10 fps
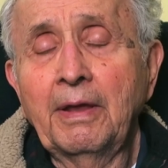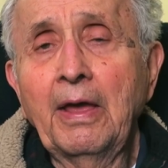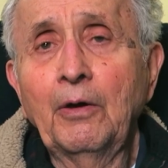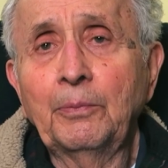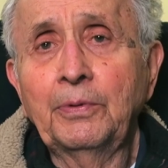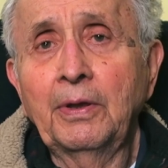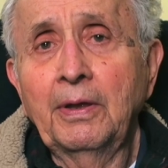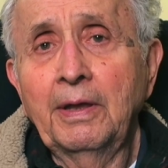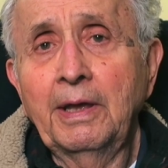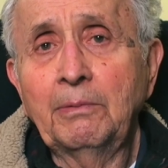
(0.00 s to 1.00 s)
helped
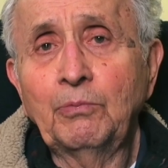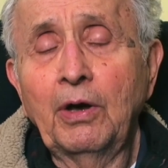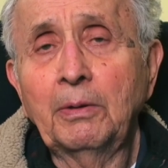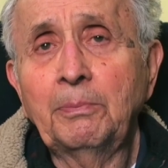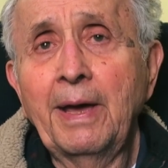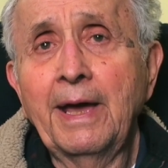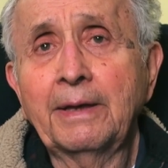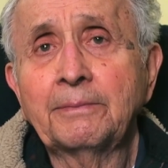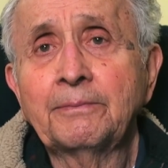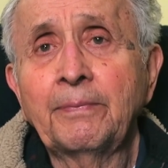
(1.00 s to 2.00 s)
and brought back.